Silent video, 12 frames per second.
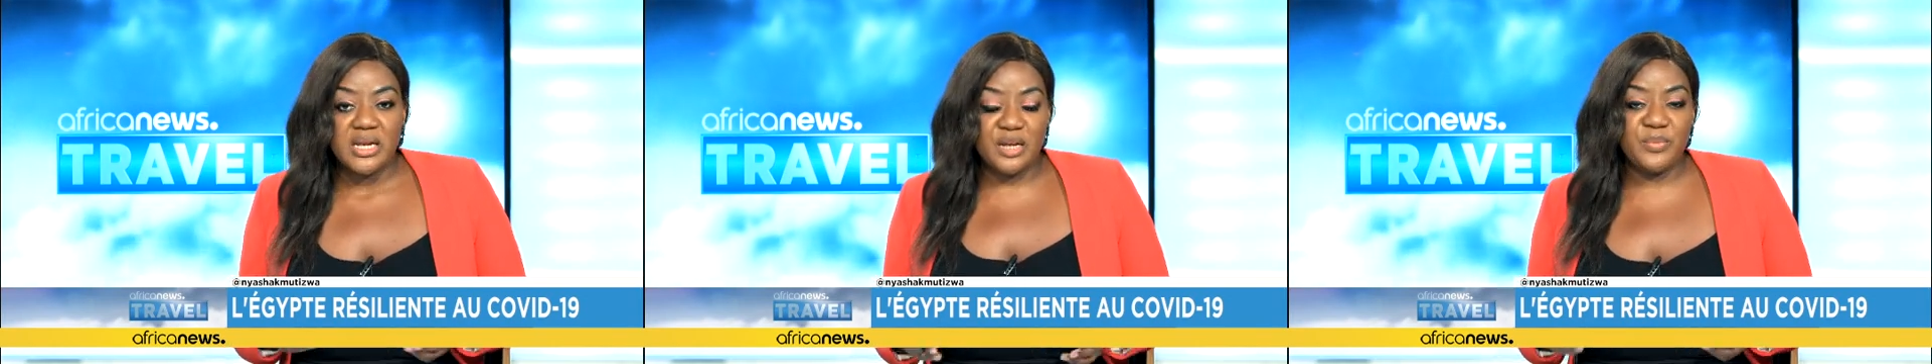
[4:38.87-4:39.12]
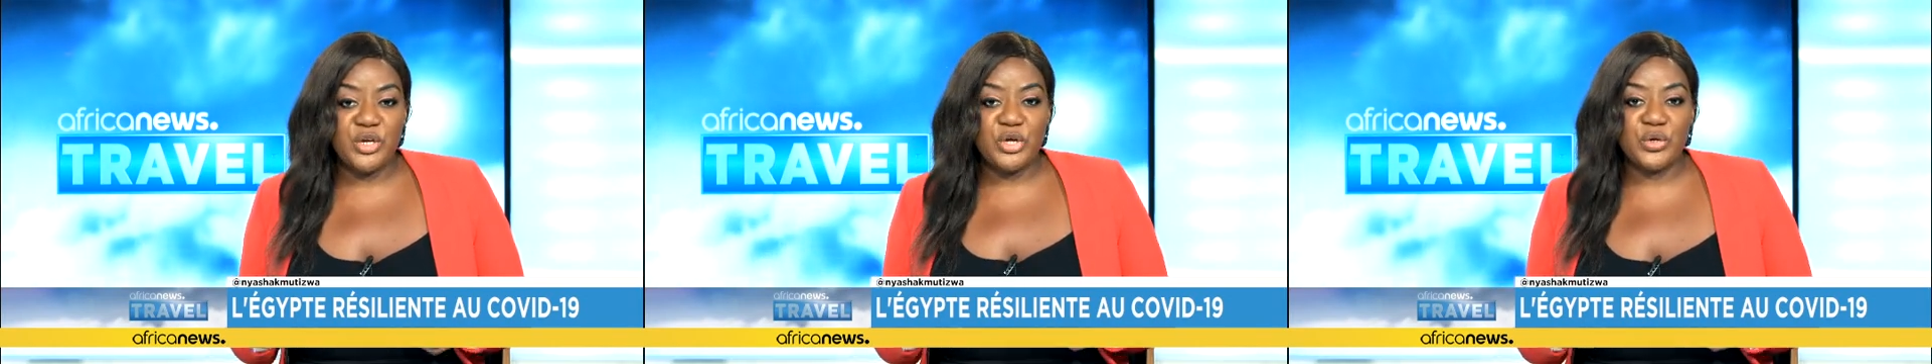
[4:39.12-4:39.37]

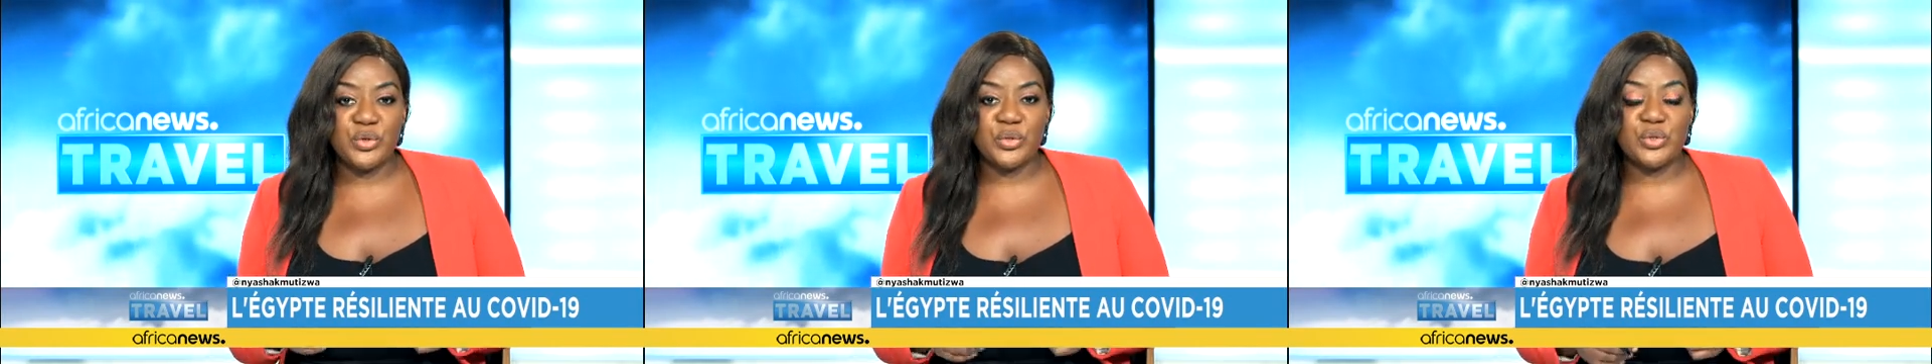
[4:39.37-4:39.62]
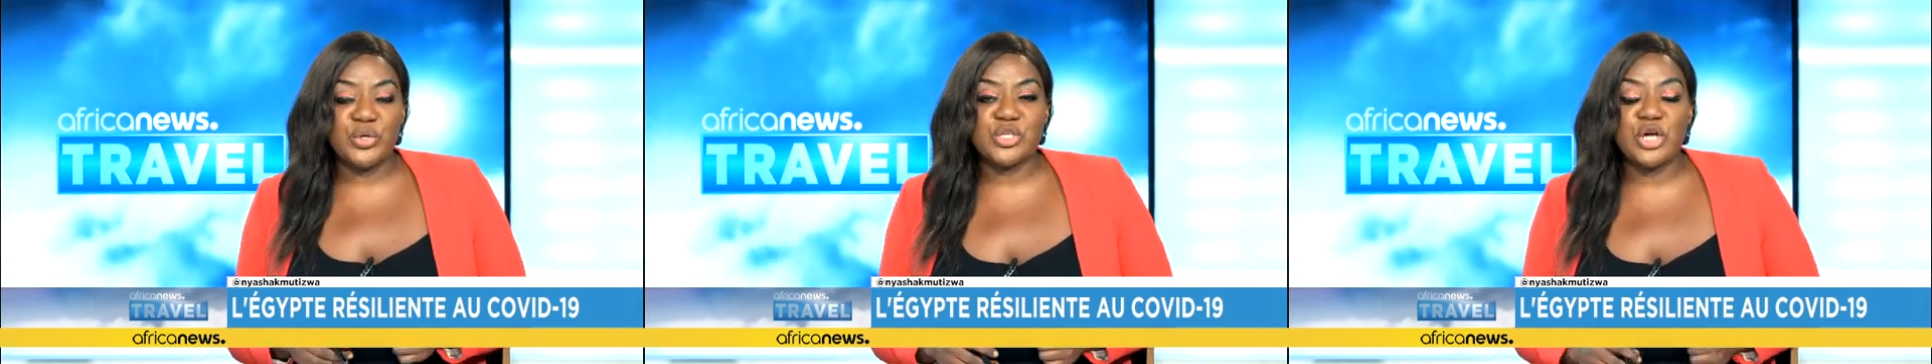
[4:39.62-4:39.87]
Let me know your
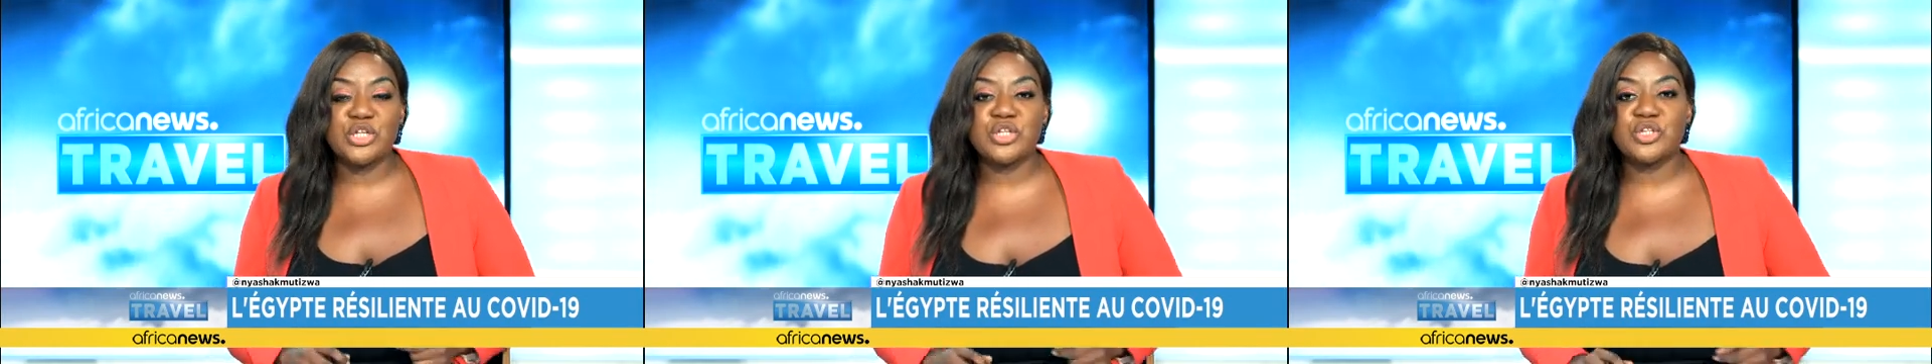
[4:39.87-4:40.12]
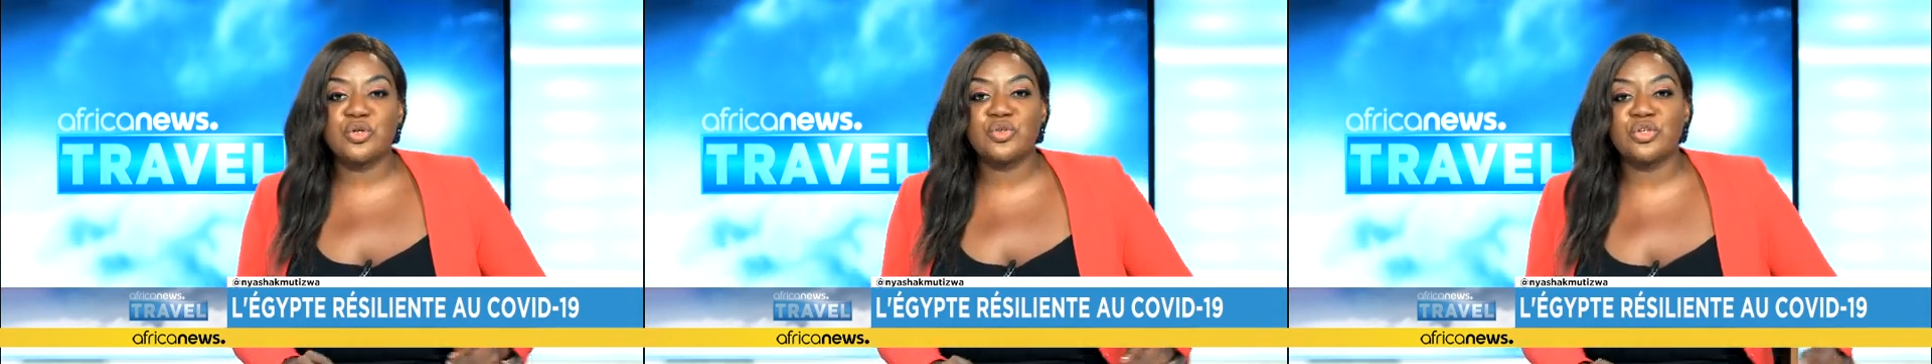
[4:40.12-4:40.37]
thoughts on
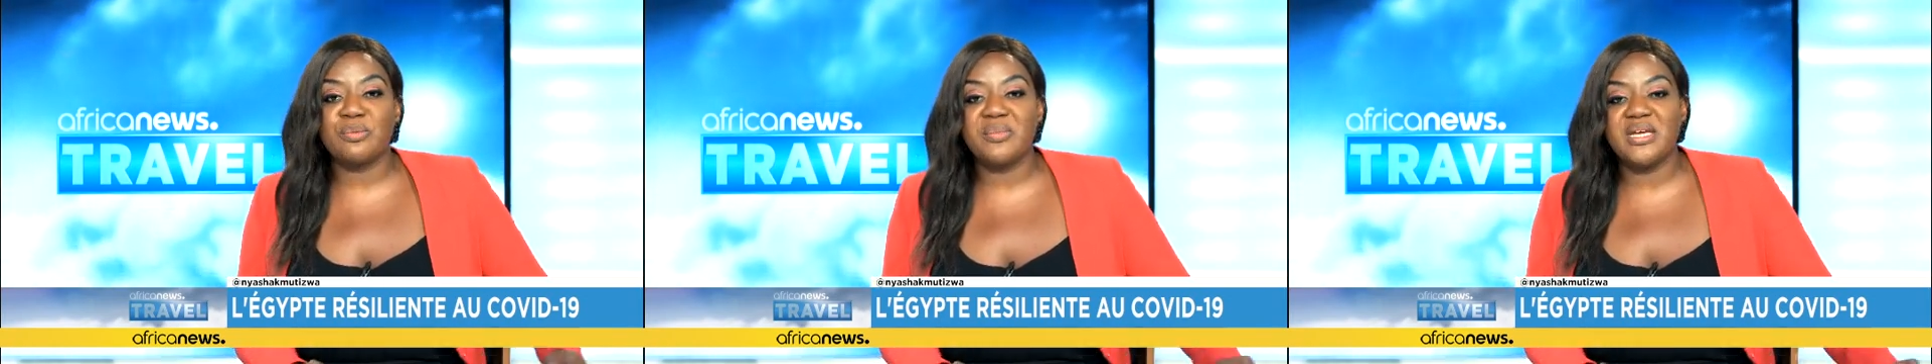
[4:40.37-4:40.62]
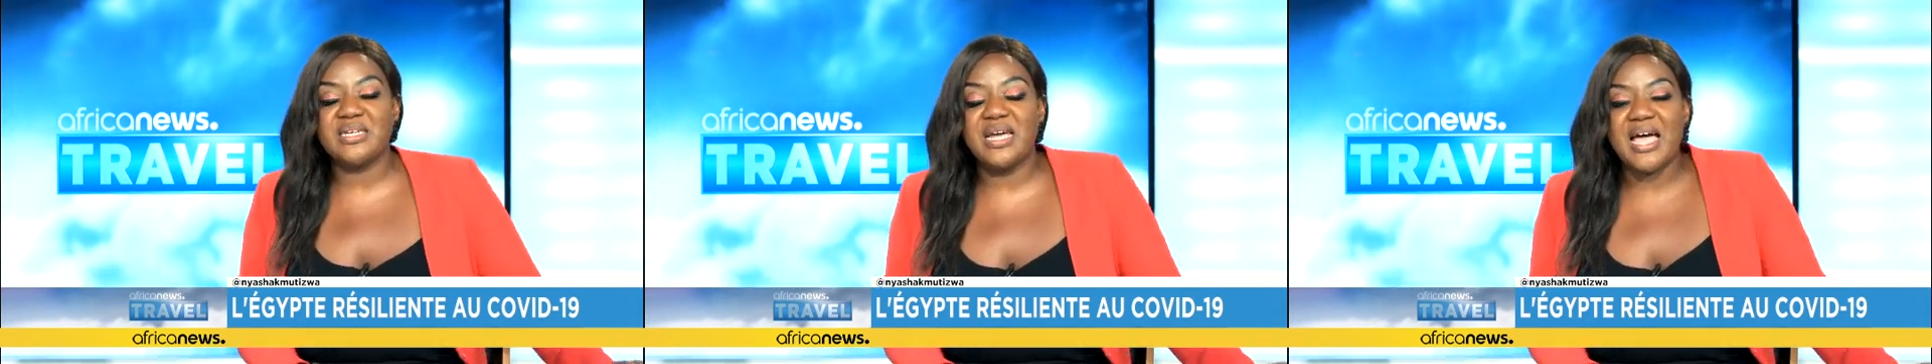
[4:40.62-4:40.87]
social
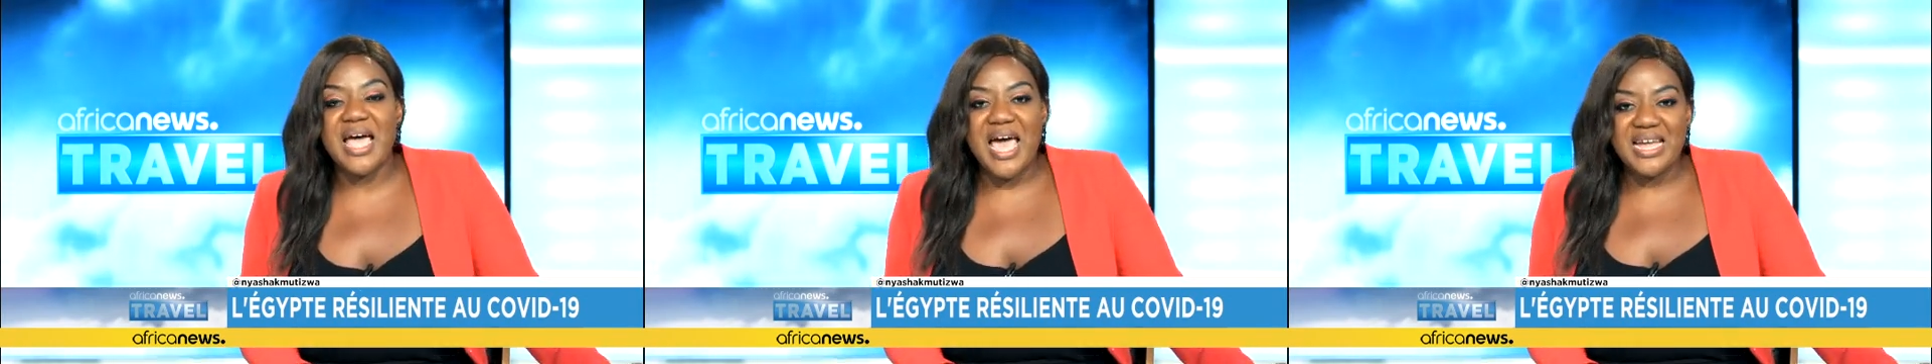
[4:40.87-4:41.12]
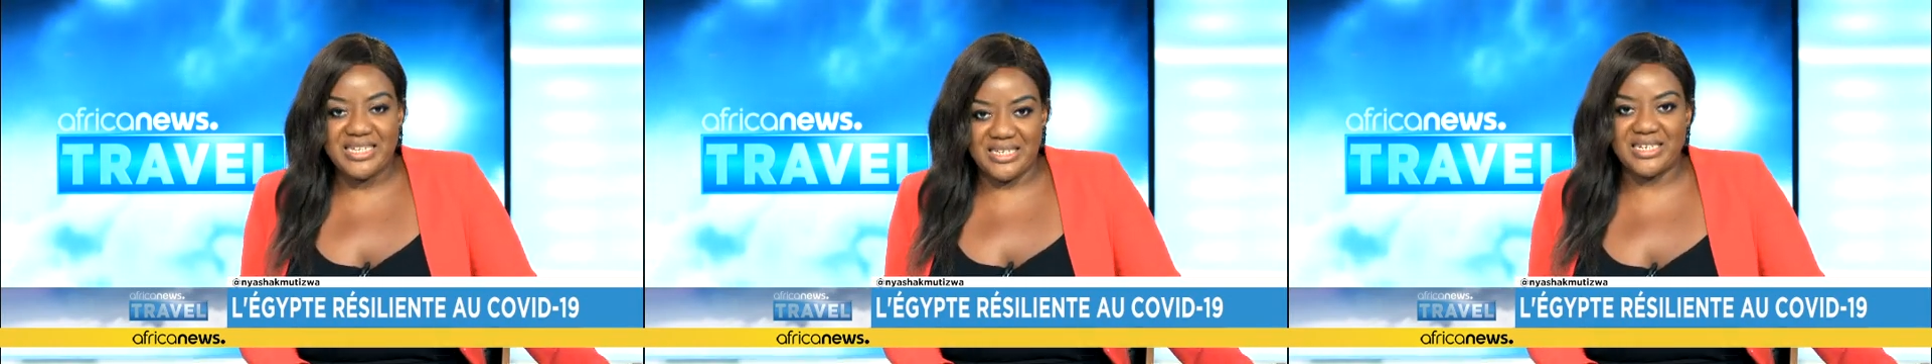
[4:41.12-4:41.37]
media
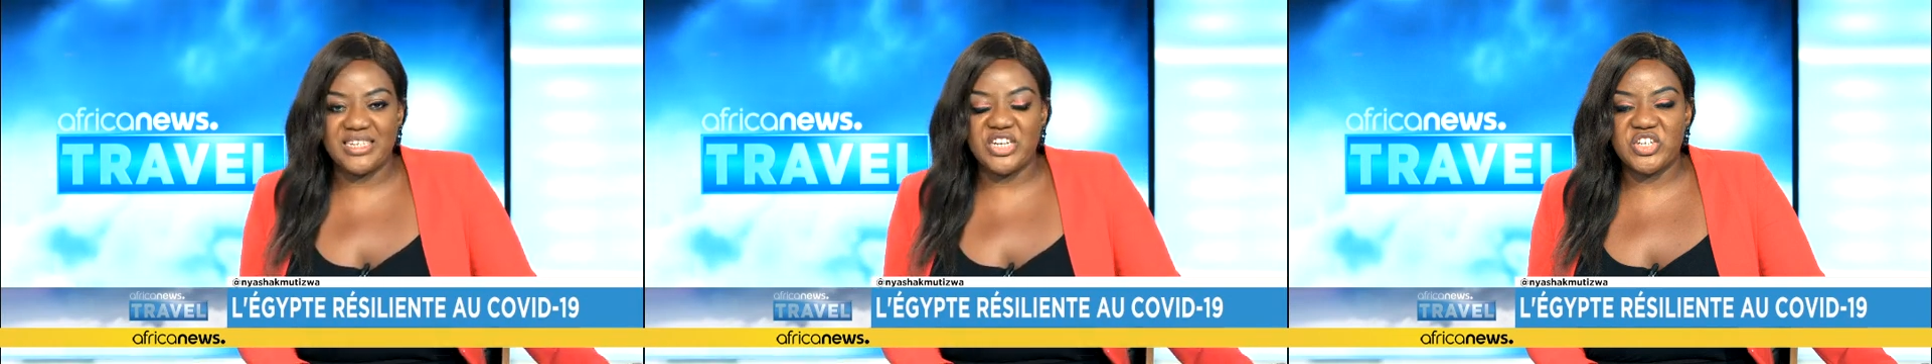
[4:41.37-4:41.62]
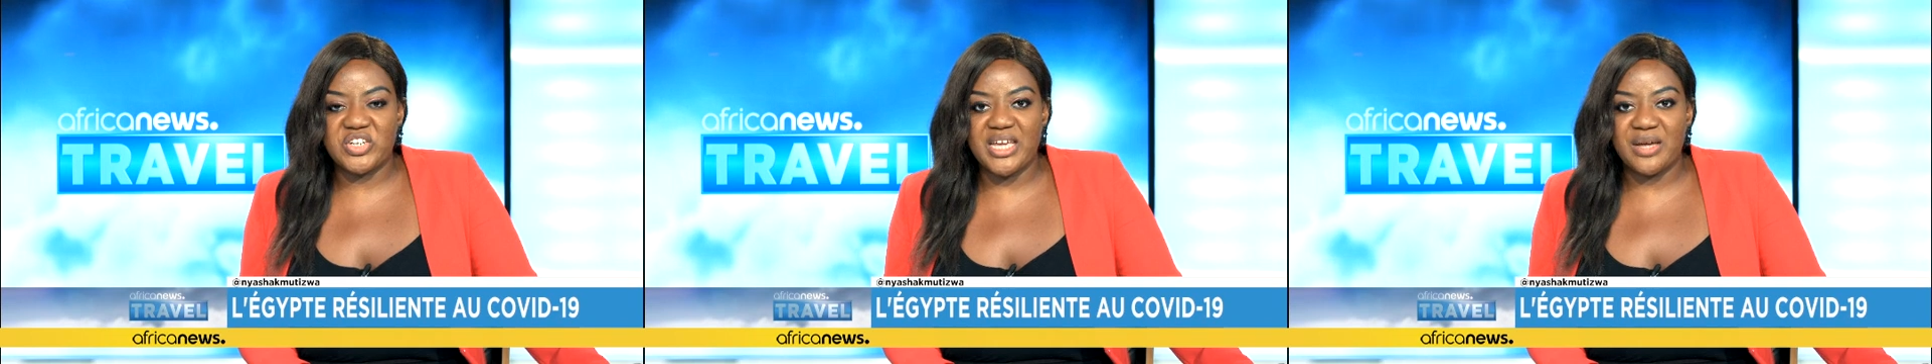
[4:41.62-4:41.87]
at
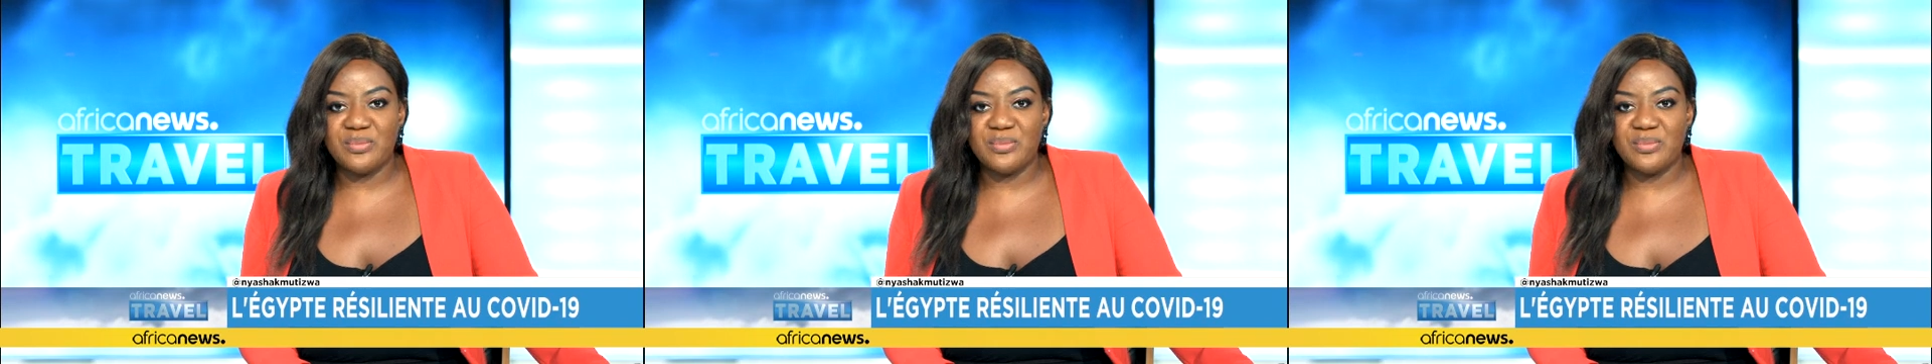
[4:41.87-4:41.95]
Nyasha K.